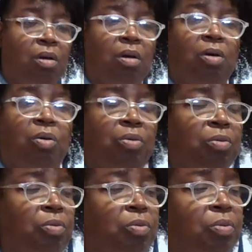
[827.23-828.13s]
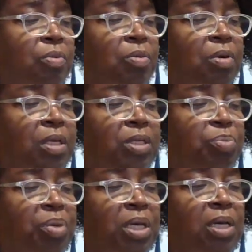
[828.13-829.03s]
Oh, one is
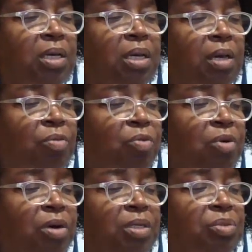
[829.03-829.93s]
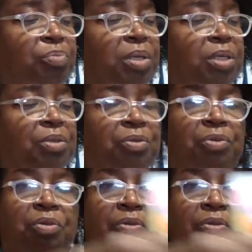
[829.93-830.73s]
pink and one is blue.